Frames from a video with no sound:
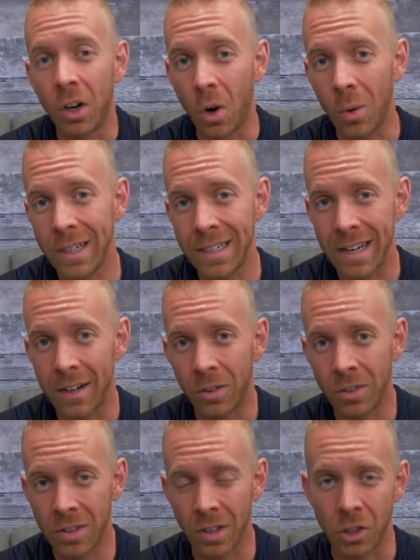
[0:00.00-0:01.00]
going
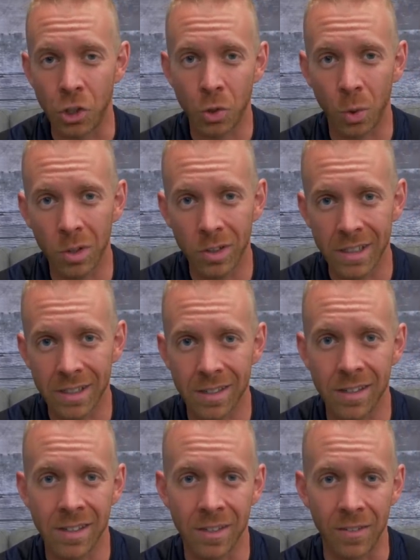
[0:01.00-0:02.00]
down to the shorter
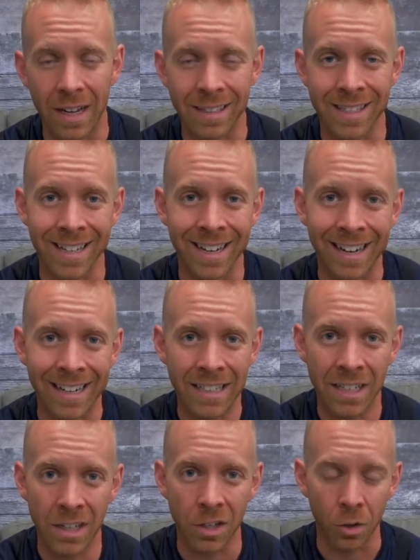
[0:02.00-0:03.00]
distance events in
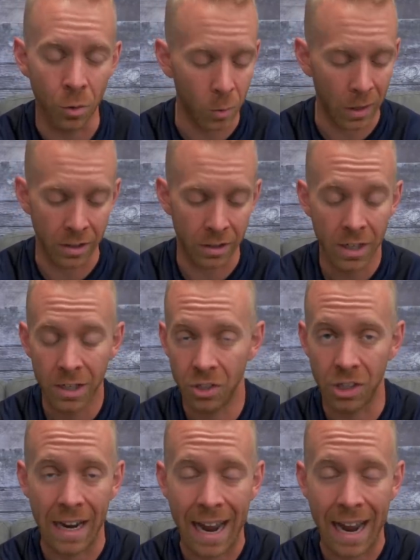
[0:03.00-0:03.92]
ITU, where she